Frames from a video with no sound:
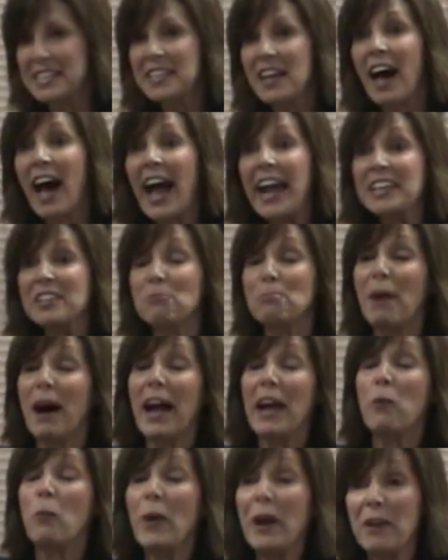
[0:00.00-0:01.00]
has heightened
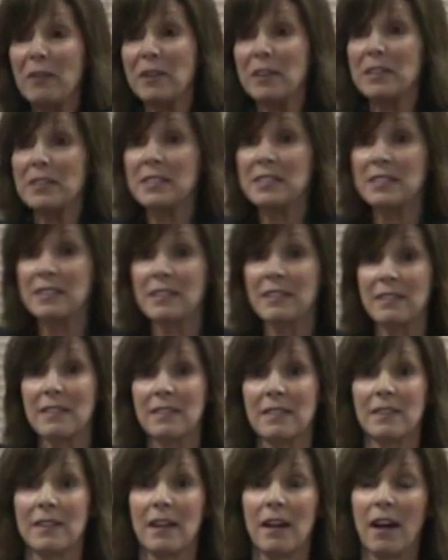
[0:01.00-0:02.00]
my awareness
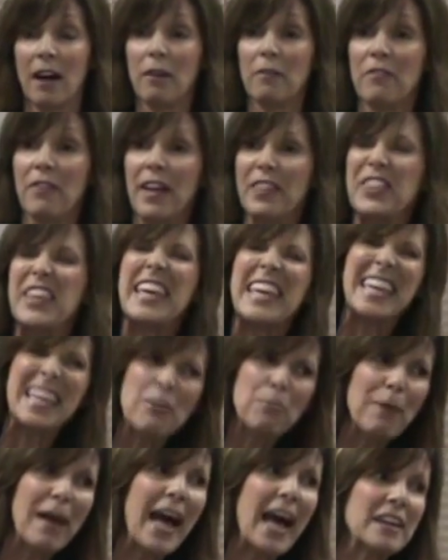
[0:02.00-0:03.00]
of the
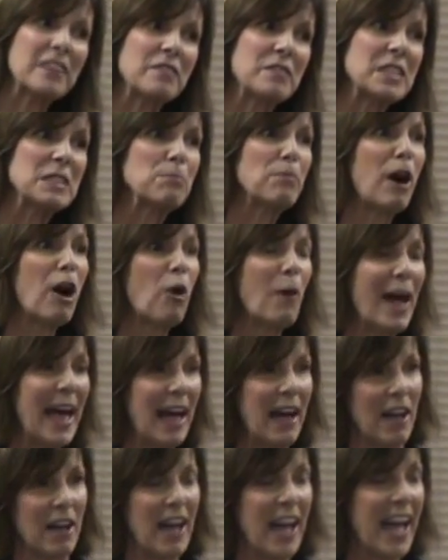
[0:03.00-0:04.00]
impact of small
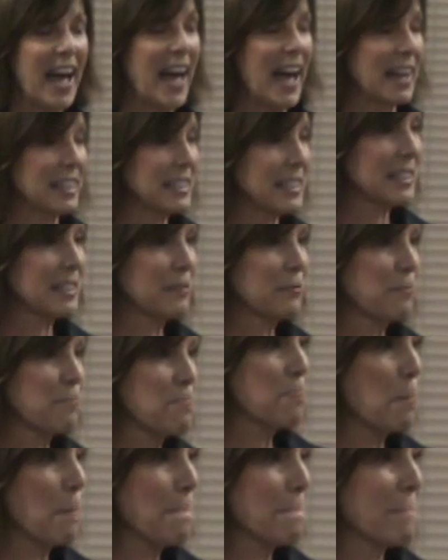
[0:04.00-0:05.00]
acts.
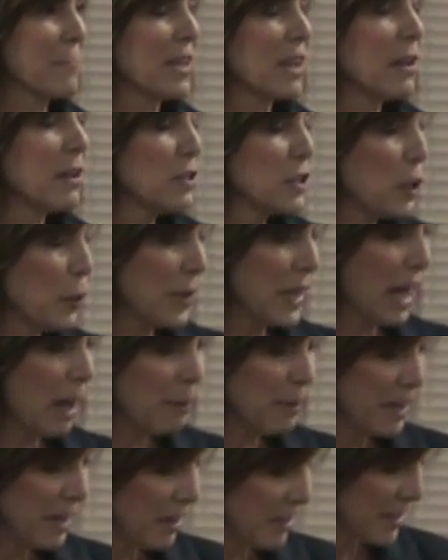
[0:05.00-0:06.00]
So a
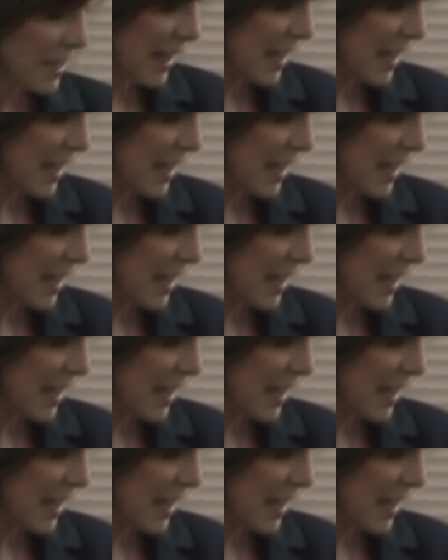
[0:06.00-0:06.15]
couple of